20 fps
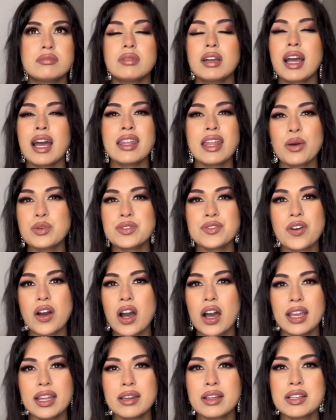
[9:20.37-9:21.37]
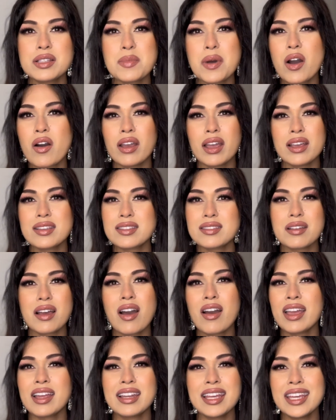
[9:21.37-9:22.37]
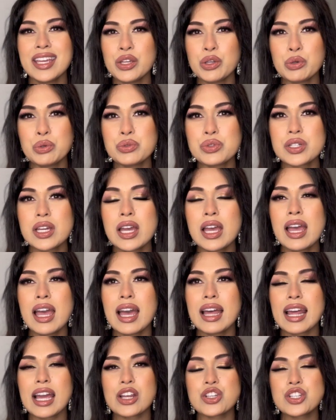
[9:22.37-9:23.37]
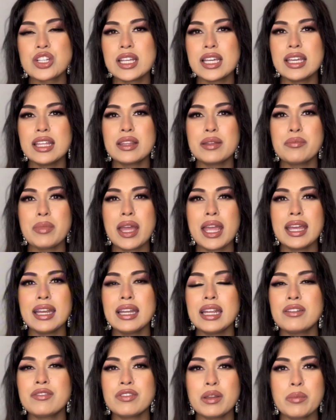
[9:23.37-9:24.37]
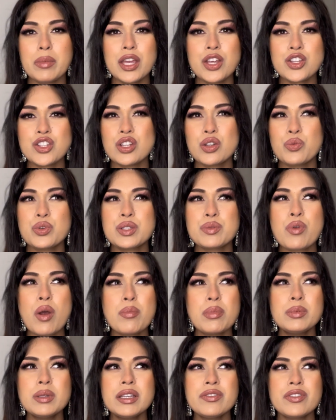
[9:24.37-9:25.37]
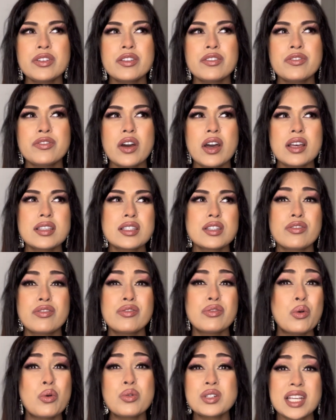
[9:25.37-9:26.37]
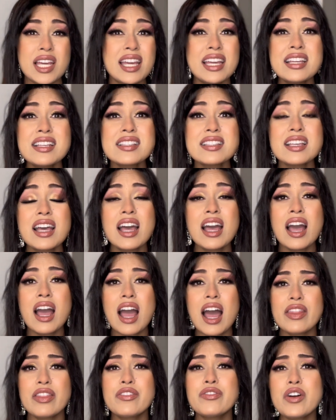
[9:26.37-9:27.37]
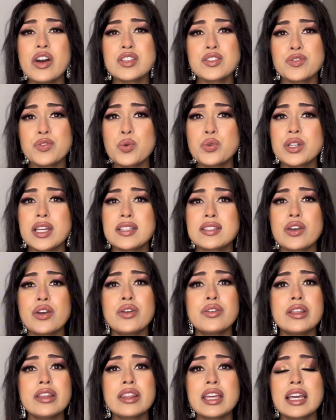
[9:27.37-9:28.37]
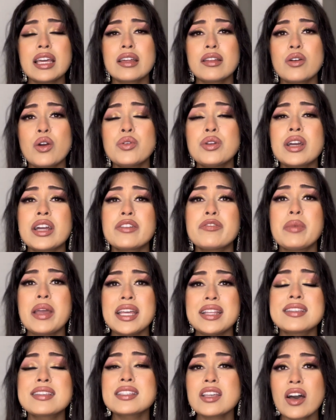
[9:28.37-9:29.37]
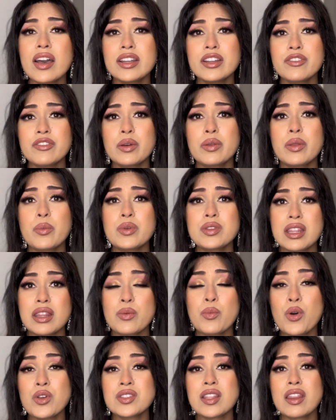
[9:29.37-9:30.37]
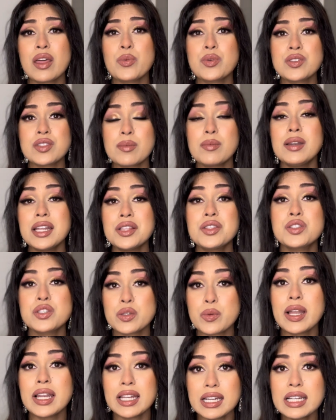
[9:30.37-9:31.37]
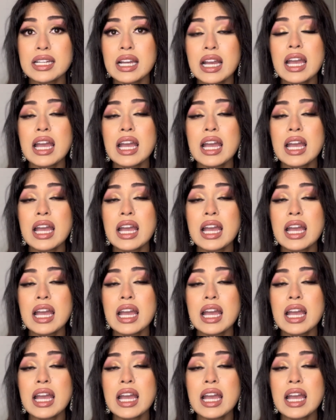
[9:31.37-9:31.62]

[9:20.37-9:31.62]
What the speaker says: and that was fine because my eye had healed. And actually the main inflammation was probably for the first 4 days, and the first 4 days the only kind of main sign of it was that there was some lid swelling,